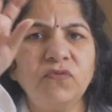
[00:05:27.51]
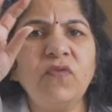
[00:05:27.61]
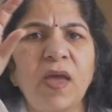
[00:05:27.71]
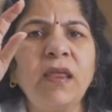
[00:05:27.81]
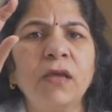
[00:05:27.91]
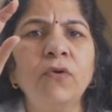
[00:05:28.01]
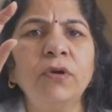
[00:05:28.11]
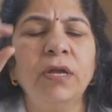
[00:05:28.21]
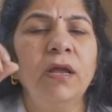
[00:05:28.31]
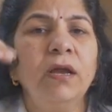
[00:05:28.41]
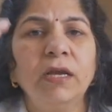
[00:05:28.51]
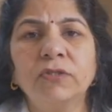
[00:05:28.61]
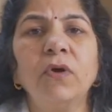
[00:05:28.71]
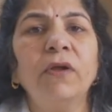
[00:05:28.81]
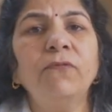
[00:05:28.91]
very good.
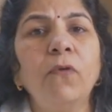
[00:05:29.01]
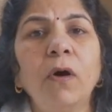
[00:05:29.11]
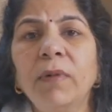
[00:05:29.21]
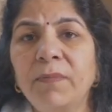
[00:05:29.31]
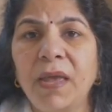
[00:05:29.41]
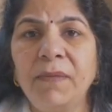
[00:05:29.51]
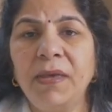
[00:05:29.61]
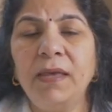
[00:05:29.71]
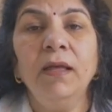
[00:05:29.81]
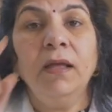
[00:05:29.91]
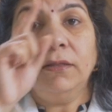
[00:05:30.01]
It's gonna form a baby.